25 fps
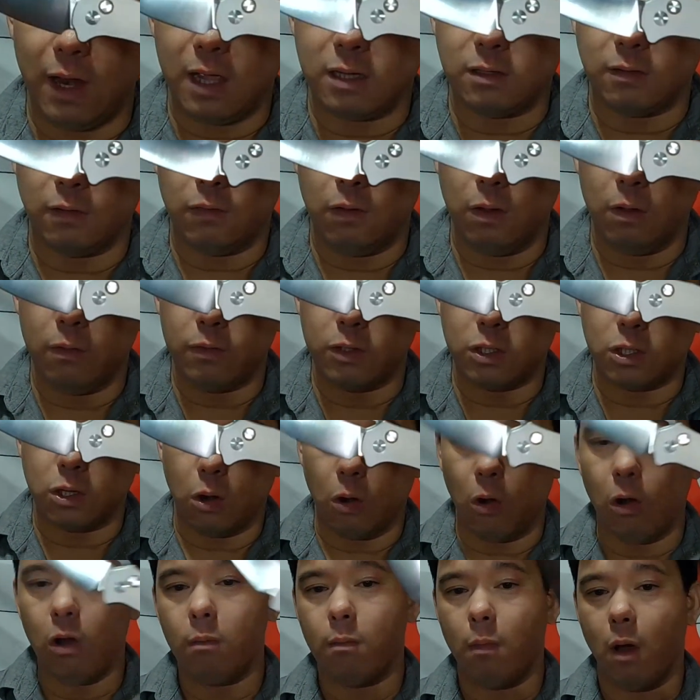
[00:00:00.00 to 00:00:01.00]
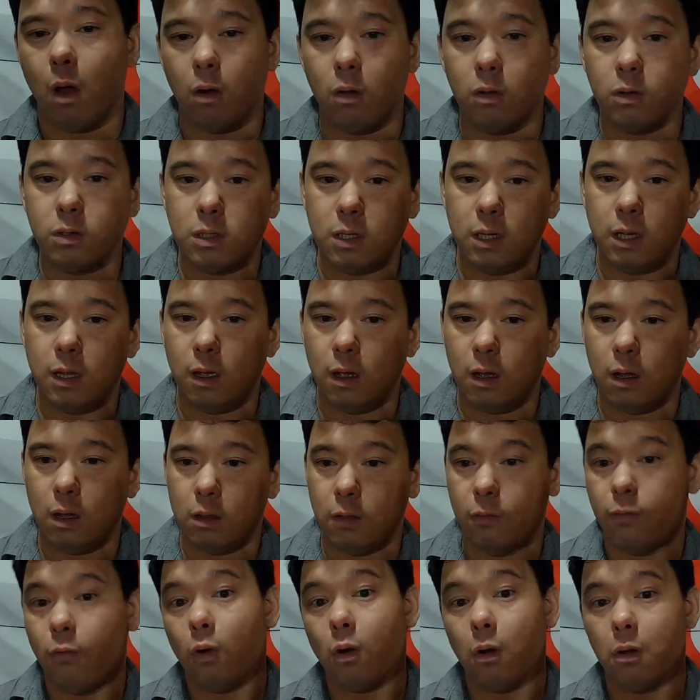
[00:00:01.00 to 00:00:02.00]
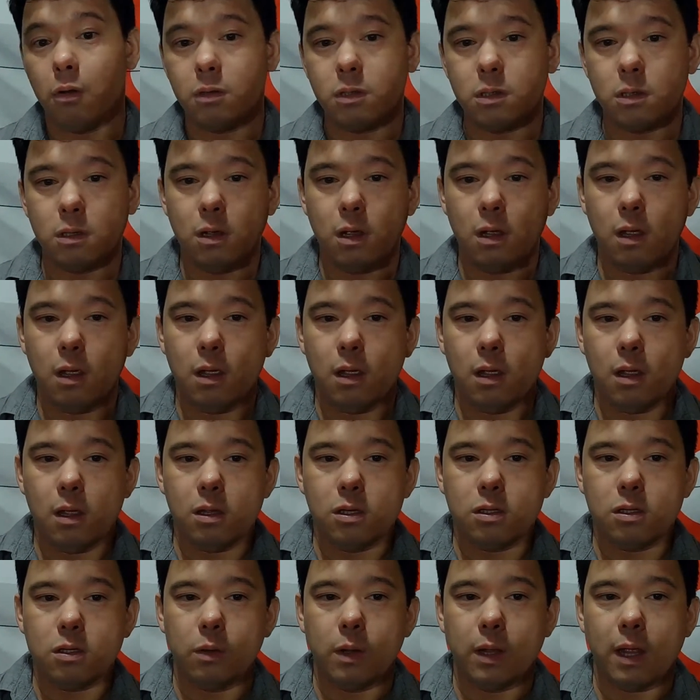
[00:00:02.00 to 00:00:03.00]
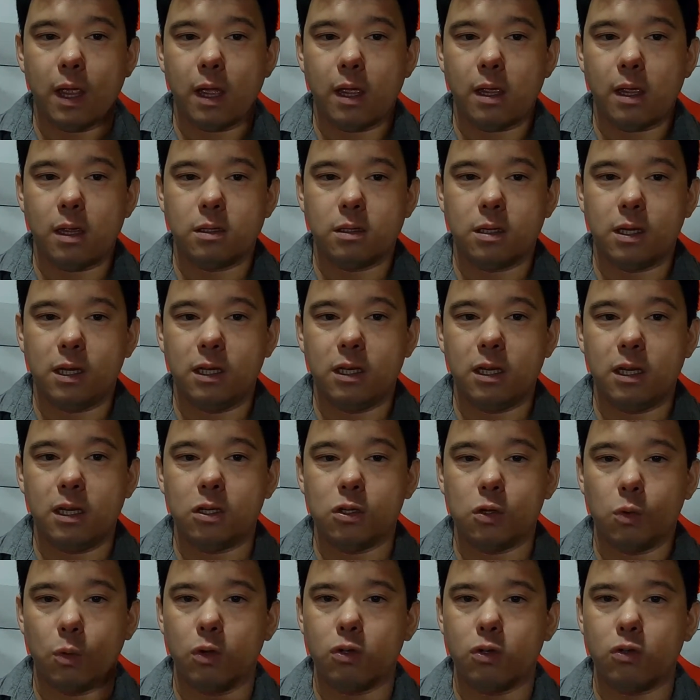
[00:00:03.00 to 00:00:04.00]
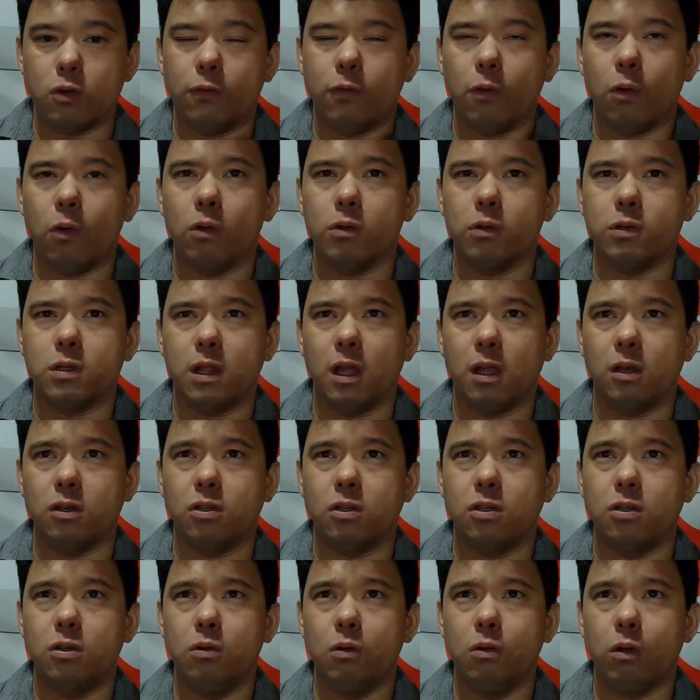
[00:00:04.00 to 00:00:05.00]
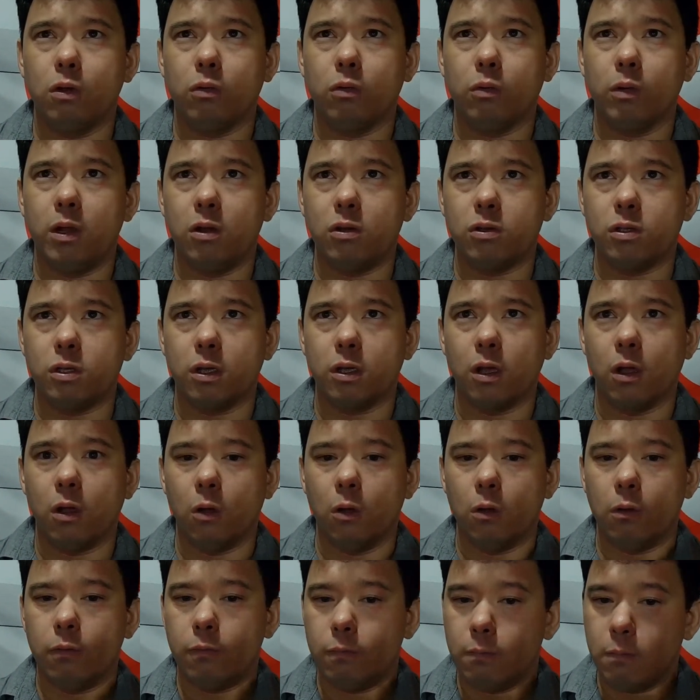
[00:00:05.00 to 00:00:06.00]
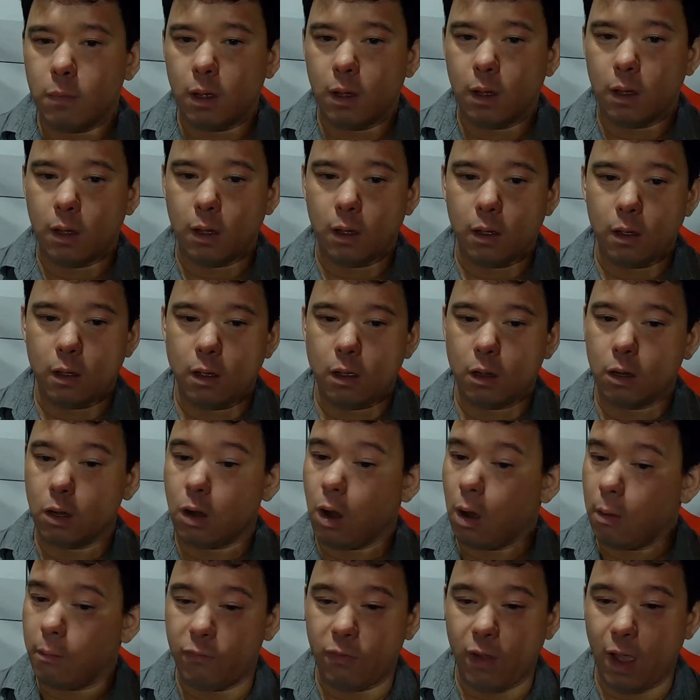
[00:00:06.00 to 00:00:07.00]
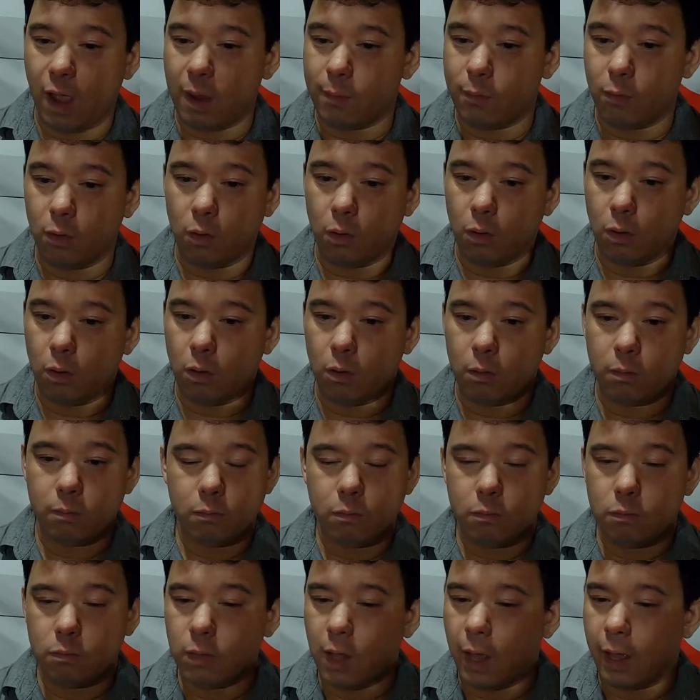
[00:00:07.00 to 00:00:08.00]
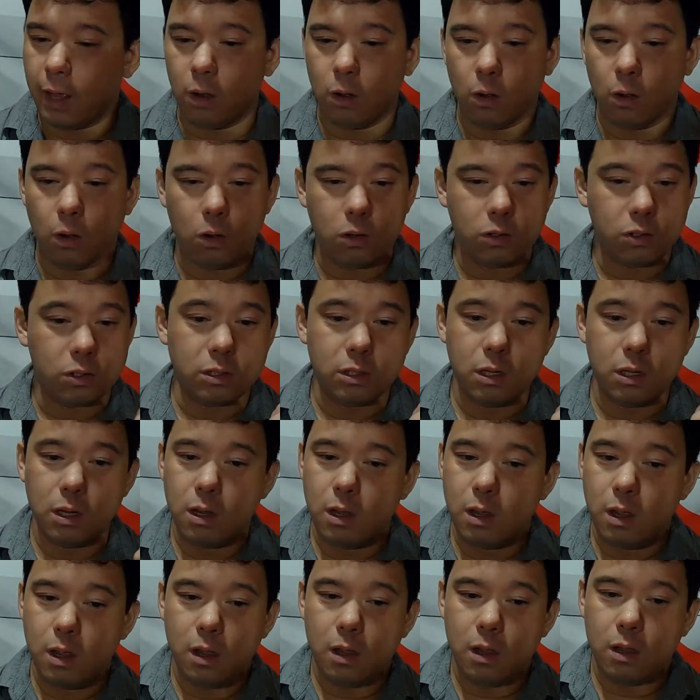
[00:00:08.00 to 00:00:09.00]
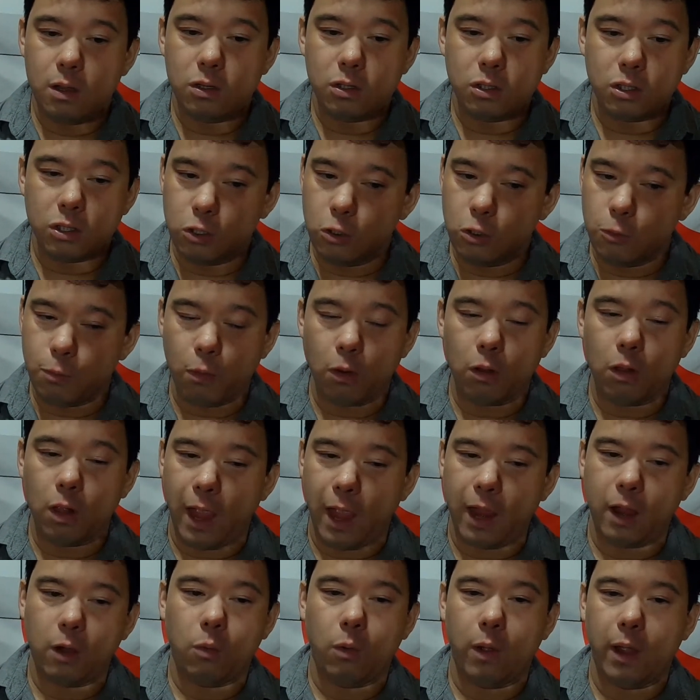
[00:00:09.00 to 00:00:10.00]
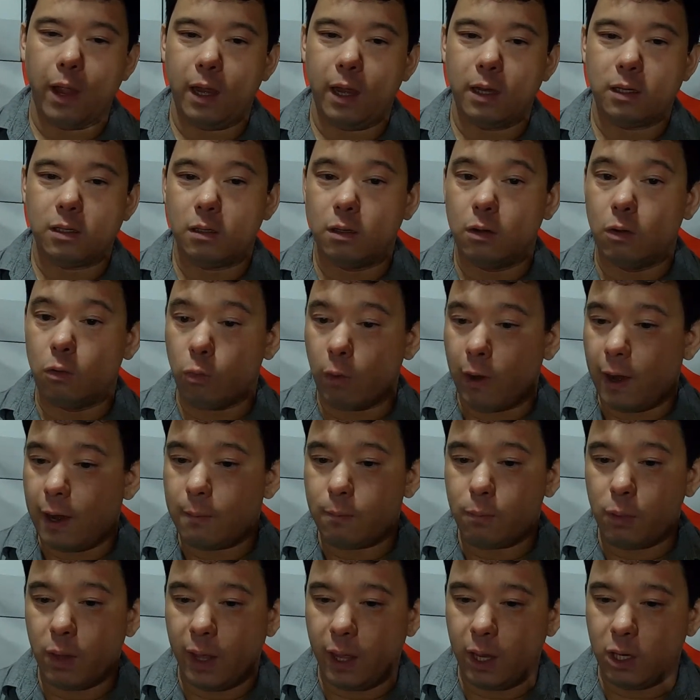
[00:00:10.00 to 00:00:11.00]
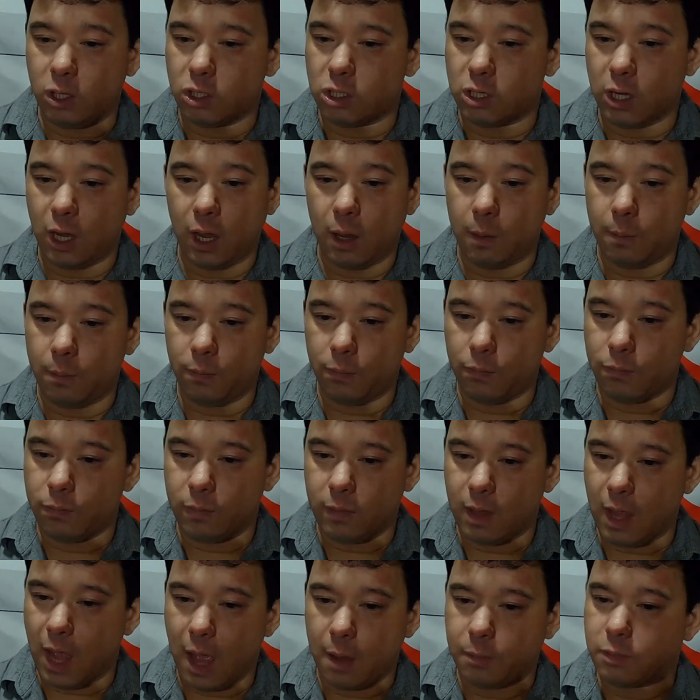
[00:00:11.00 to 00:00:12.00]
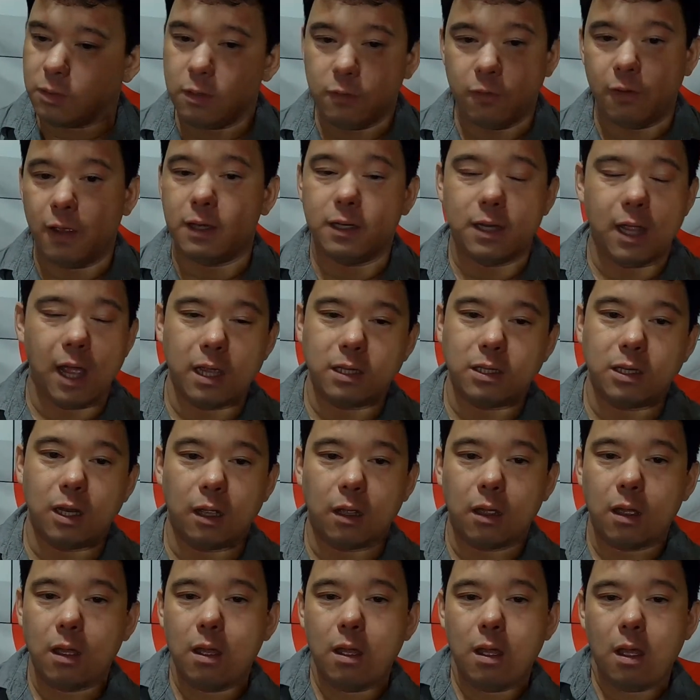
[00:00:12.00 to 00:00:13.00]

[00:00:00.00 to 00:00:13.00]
has a few of his current models, the Foros. So he did his original Foros, I think 2 or 3 years ago, carbon fiber liners, super lightweight, great blade shape, absolutely fantastic.